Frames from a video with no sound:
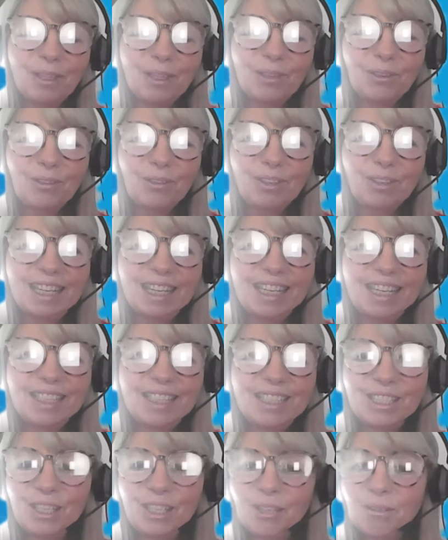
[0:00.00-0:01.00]
that you're here
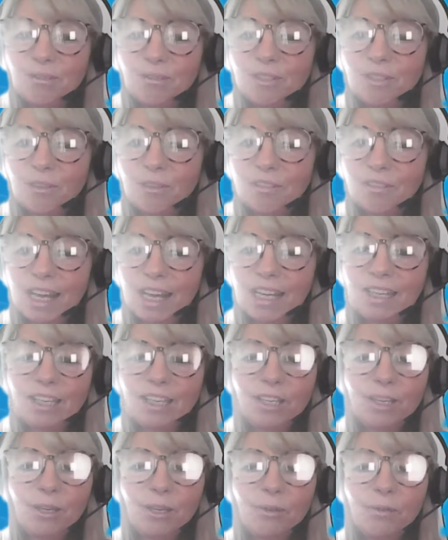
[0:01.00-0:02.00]
too. So
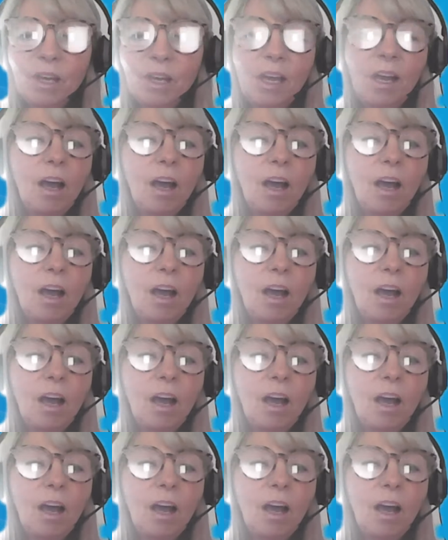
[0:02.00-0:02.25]
thank you.